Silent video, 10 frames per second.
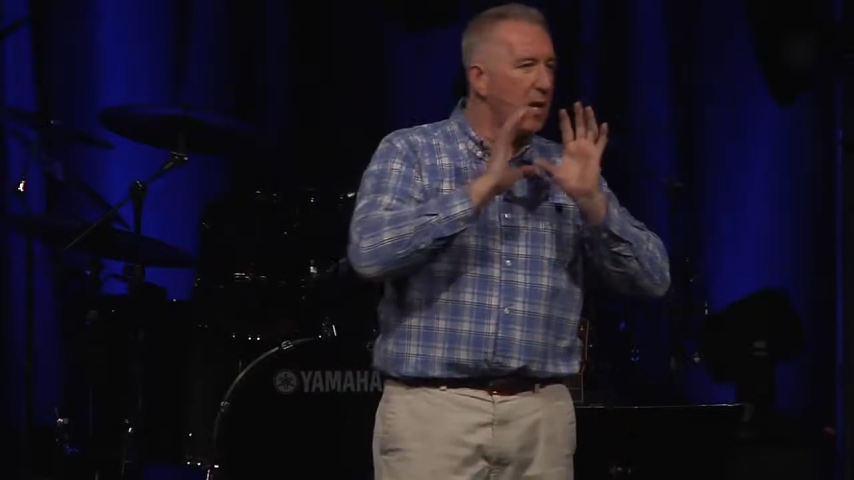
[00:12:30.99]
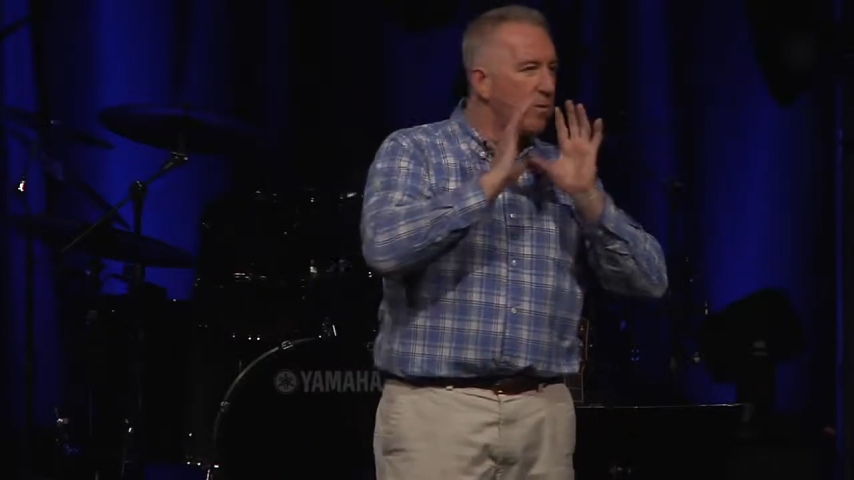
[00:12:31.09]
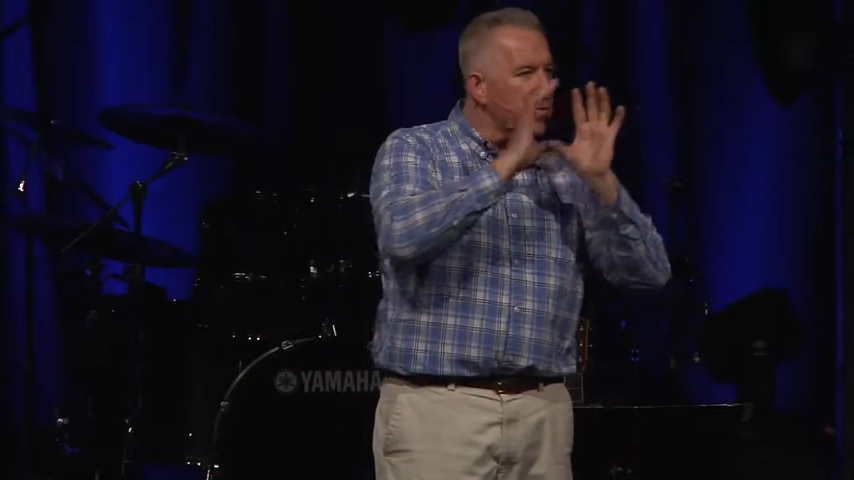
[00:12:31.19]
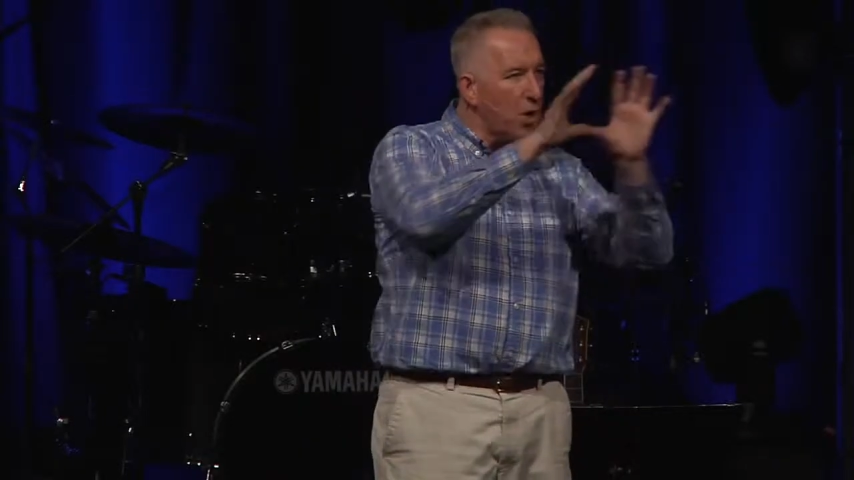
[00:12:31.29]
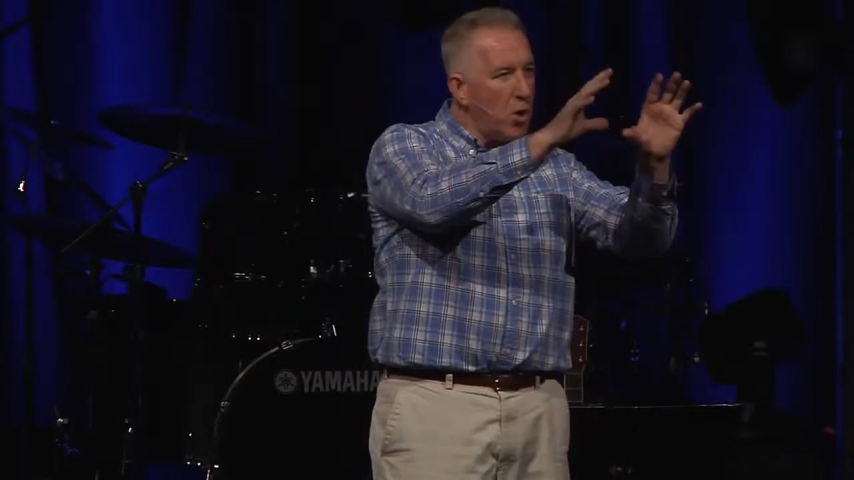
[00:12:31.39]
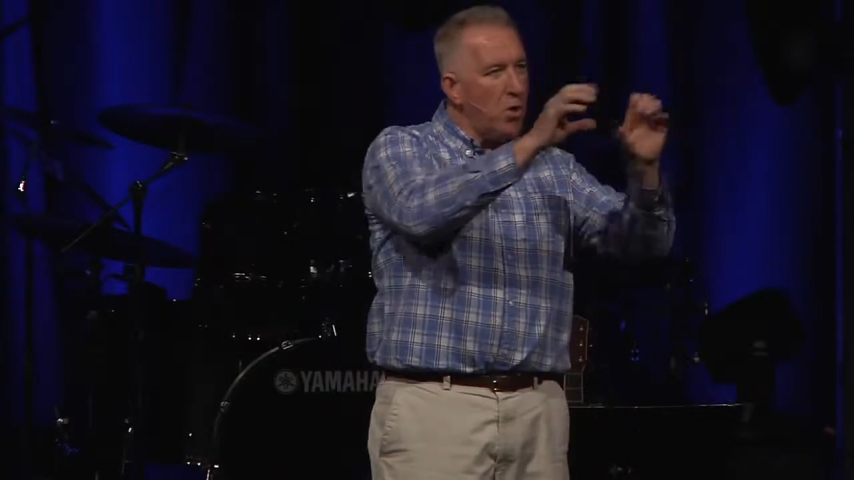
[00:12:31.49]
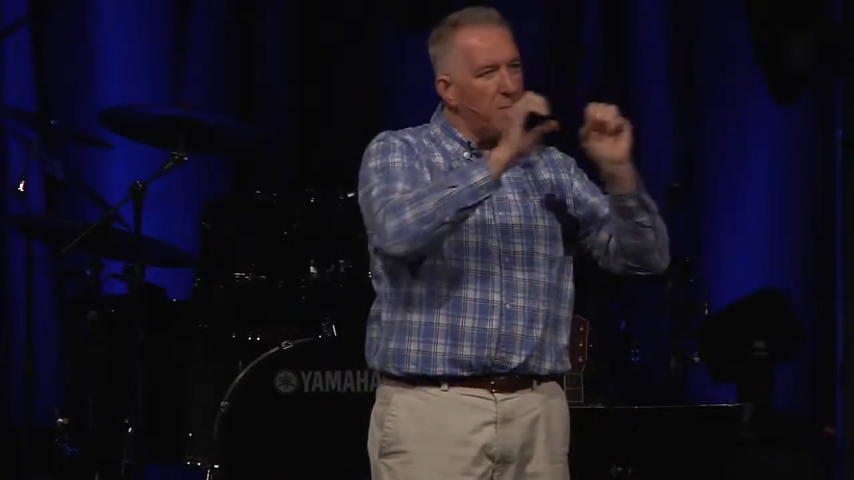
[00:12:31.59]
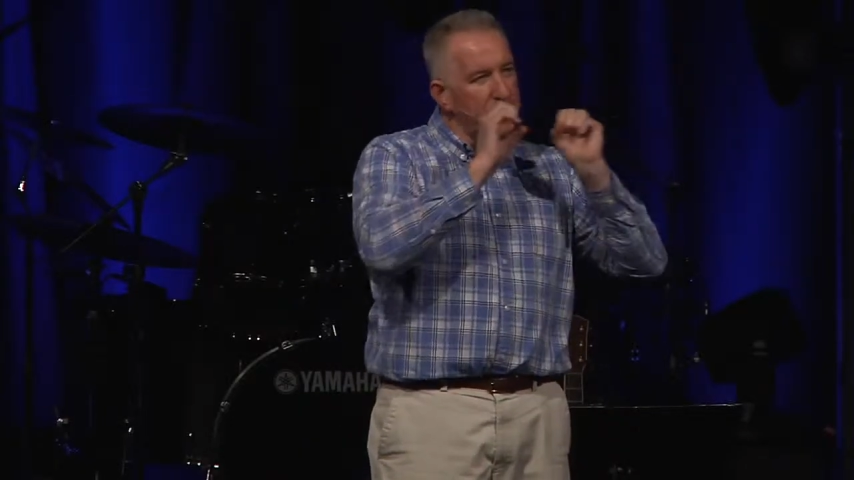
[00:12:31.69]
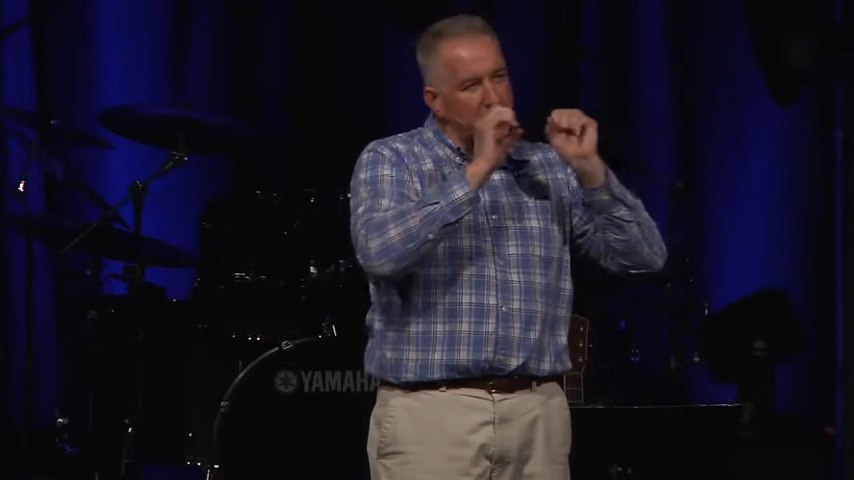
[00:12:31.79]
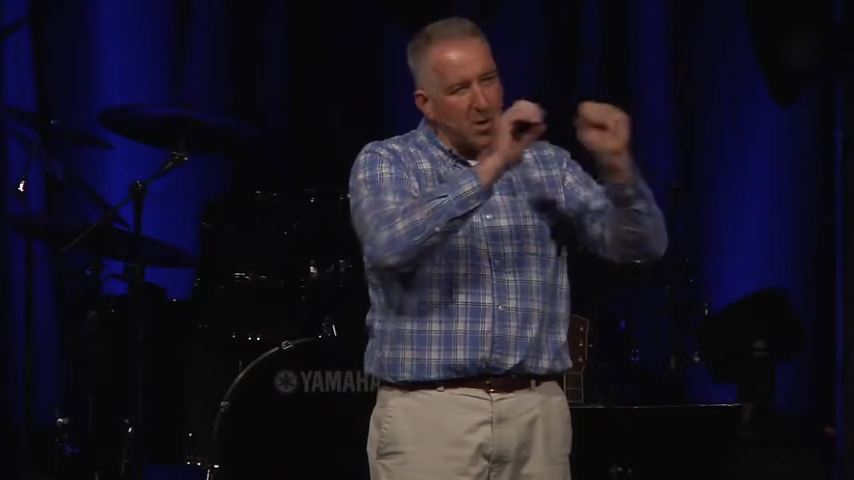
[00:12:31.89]
And there's a
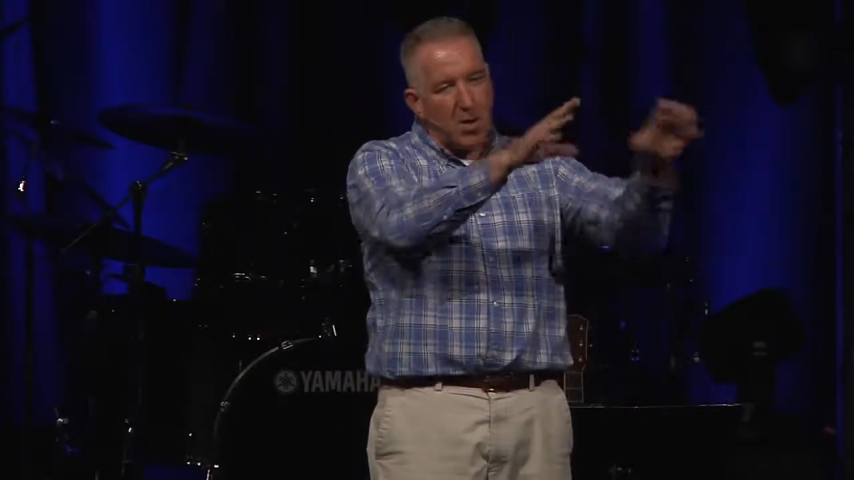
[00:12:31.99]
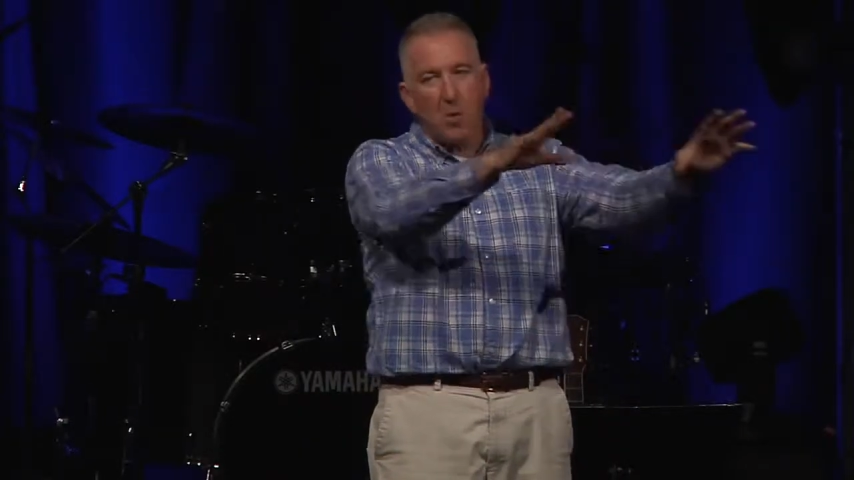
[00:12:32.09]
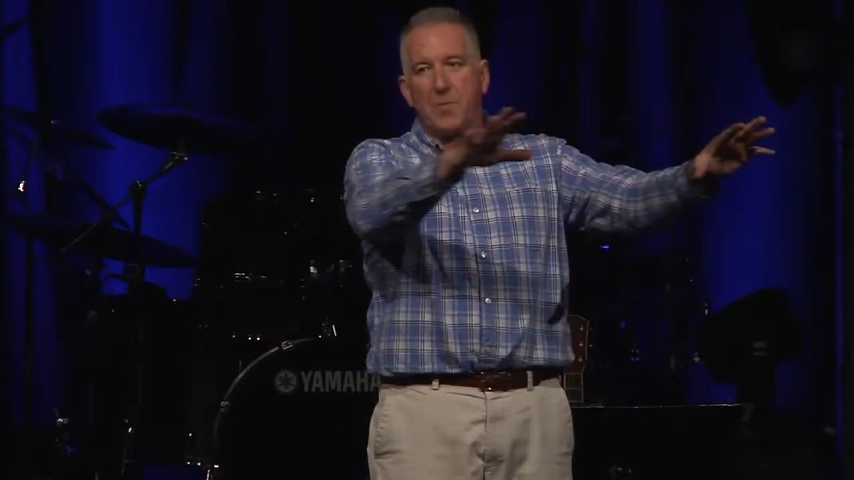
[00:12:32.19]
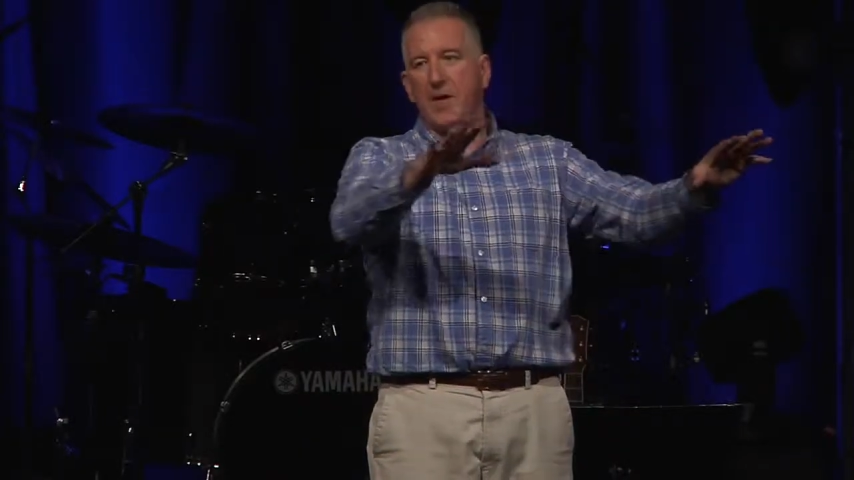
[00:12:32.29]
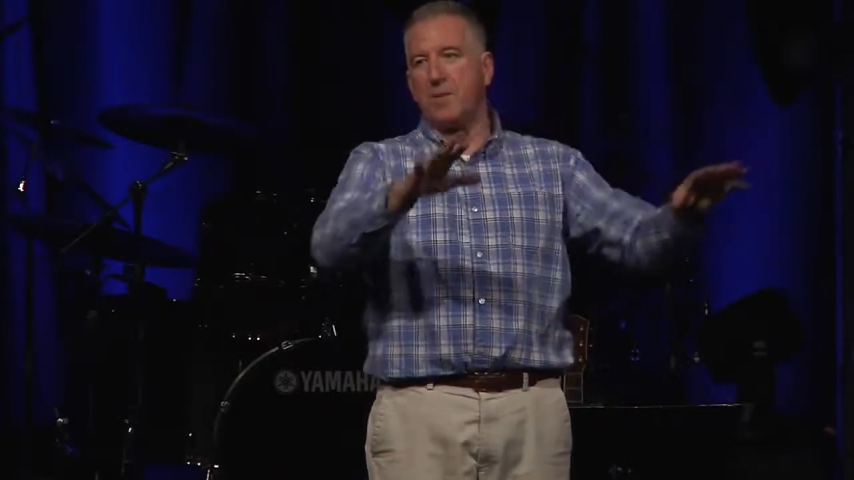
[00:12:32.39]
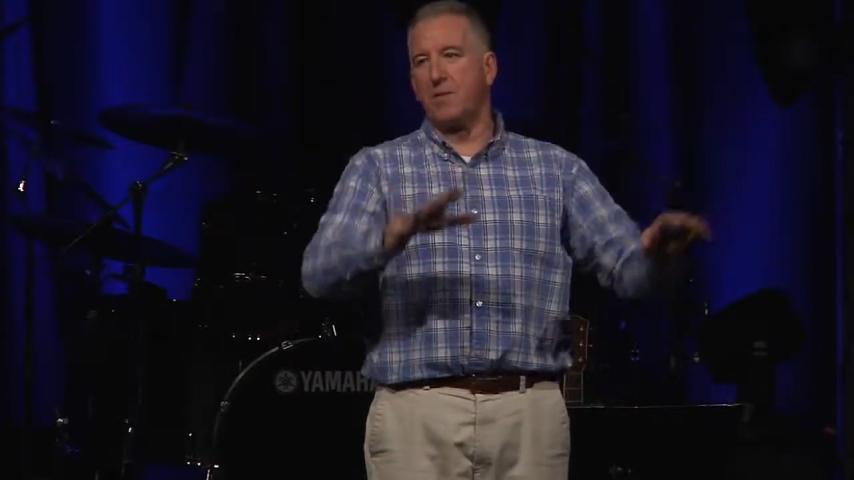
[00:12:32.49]
hope that